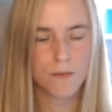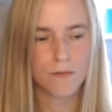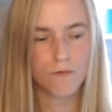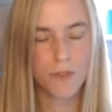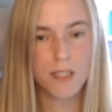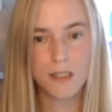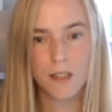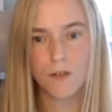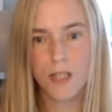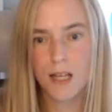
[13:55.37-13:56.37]
reading
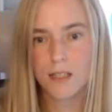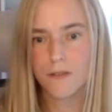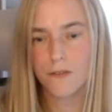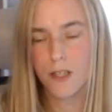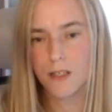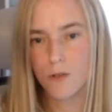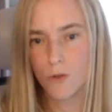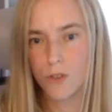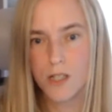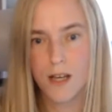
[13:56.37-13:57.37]
those kind of things all
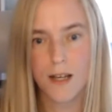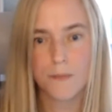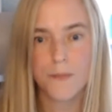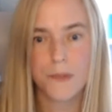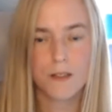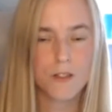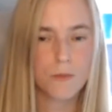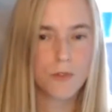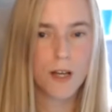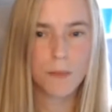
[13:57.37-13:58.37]
the time,
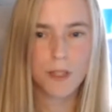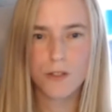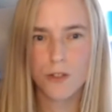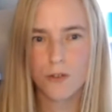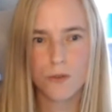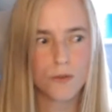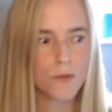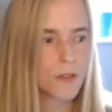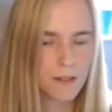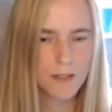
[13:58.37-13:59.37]
subscribing to
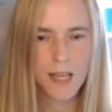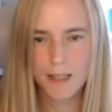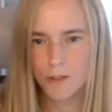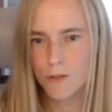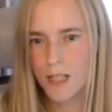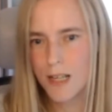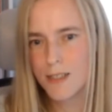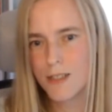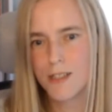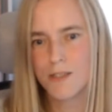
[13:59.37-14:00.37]
tech
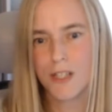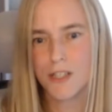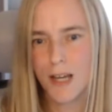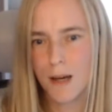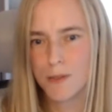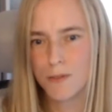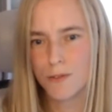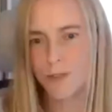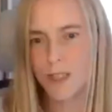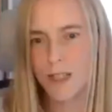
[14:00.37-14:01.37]
newsletters, venture capital
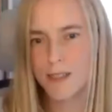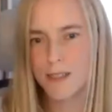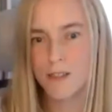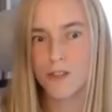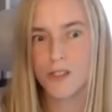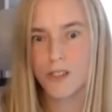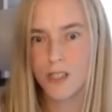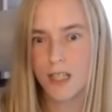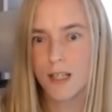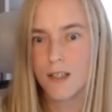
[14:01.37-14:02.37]
newsletters, and just
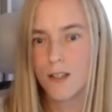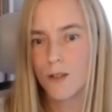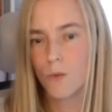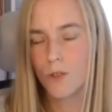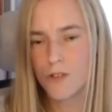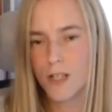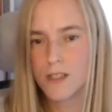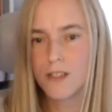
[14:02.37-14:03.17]
seeing what trends are